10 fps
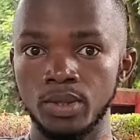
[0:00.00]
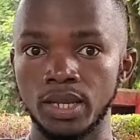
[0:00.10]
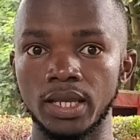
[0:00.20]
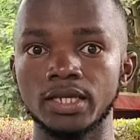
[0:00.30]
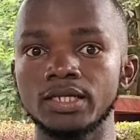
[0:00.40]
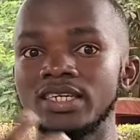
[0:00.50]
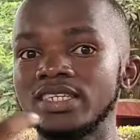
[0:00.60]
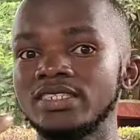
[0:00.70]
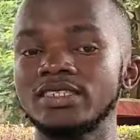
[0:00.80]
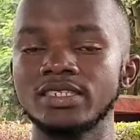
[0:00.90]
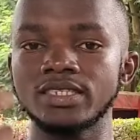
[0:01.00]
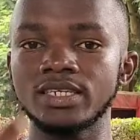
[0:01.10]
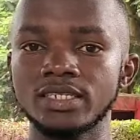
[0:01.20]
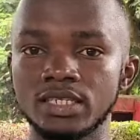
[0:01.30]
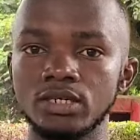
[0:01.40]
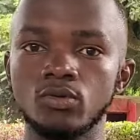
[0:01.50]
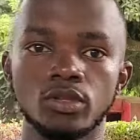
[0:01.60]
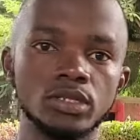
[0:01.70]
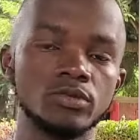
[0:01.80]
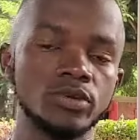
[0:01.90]
like getting in touch
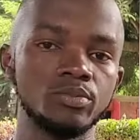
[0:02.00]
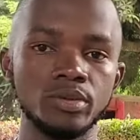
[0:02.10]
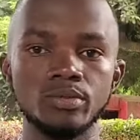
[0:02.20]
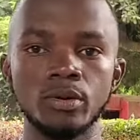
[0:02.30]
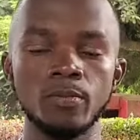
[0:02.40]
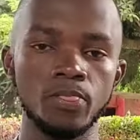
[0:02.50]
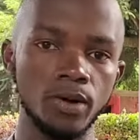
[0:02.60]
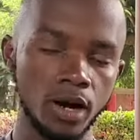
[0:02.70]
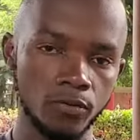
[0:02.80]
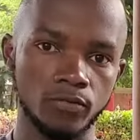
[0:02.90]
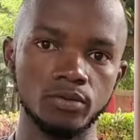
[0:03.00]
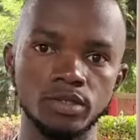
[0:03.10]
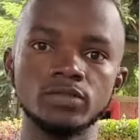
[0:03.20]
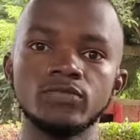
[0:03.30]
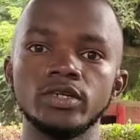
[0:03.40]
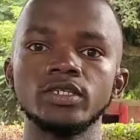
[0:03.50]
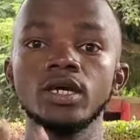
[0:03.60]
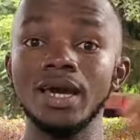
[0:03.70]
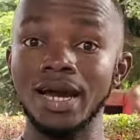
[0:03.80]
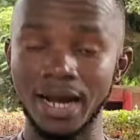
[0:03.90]
with different people from different
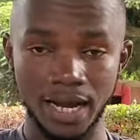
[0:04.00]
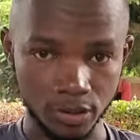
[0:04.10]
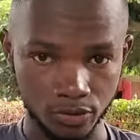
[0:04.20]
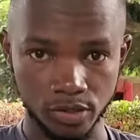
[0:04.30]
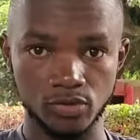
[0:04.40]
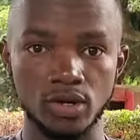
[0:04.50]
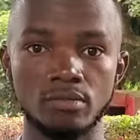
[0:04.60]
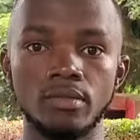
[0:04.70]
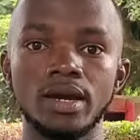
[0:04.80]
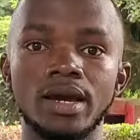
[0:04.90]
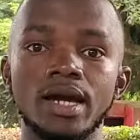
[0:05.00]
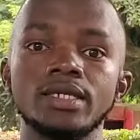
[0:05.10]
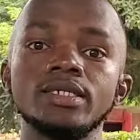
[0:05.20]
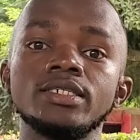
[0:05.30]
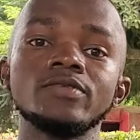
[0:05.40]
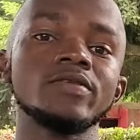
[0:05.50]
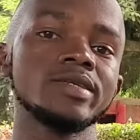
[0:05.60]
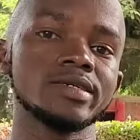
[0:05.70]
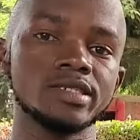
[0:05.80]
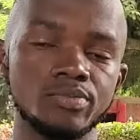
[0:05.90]
countries, whereby I didn't
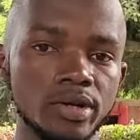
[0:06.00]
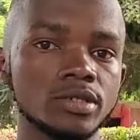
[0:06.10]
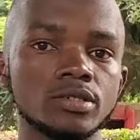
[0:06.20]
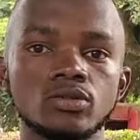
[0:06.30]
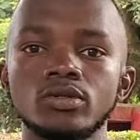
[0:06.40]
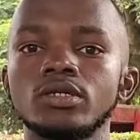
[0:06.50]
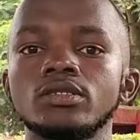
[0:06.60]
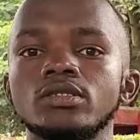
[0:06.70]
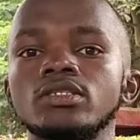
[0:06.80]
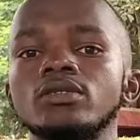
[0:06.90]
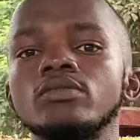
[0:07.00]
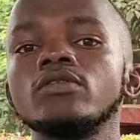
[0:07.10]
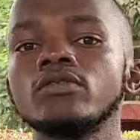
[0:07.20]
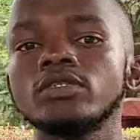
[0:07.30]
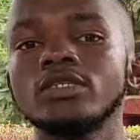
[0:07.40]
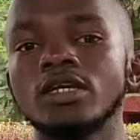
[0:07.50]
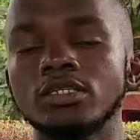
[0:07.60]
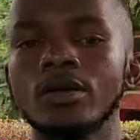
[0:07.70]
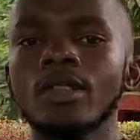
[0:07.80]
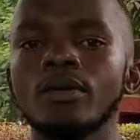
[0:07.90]
even expect to get such a beautiful
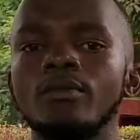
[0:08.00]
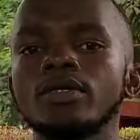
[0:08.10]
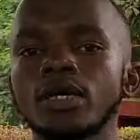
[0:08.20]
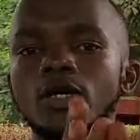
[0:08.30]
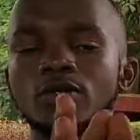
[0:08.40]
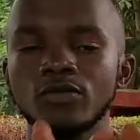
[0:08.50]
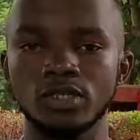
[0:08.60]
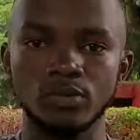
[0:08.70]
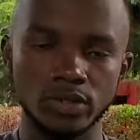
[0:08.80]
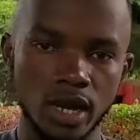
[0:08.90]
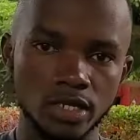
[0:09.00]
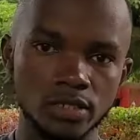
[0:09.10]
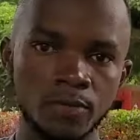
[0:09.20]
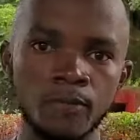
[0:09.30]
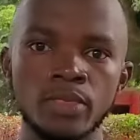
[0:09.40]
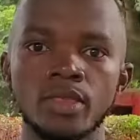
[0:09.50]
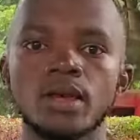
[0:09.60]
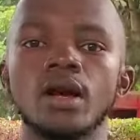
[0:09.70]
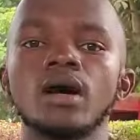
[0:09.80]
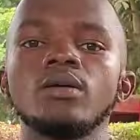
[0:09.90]
chance. But out of your support, guys,
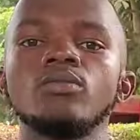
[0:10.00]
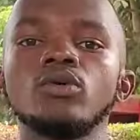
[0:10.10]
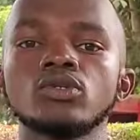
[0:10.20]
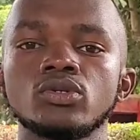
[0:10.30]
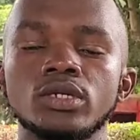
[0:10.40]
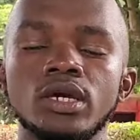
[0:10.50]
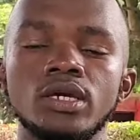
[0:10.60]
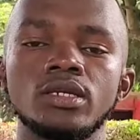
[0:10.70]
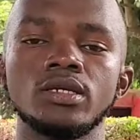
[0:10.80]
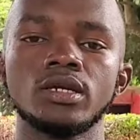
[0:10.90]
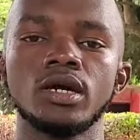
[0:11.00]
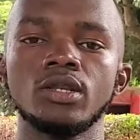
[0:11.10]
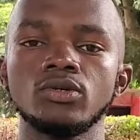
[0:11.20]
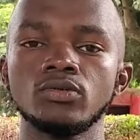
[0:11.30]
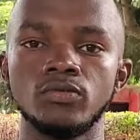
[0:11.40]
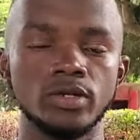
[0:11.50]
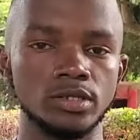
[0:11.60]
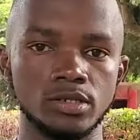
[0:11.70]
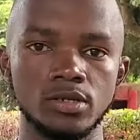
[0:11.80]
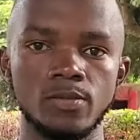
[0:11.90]
I'm also gaining a lot of
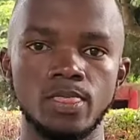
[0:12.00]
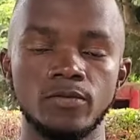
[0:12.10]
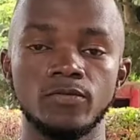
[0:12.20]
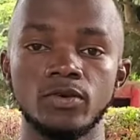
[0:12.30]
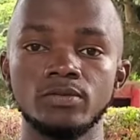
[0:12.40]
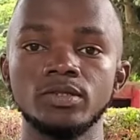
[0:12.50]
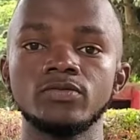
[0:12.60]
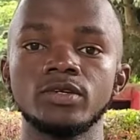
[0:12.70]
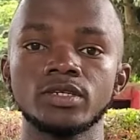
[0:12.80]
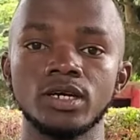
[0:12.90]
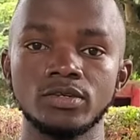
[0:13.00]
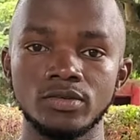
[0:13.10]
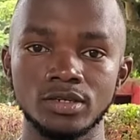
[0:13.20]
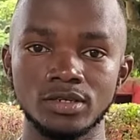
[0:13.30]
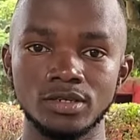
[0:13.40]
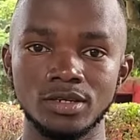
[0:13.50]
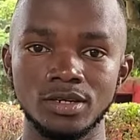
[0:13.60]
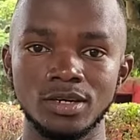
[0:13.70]
friends from different countries,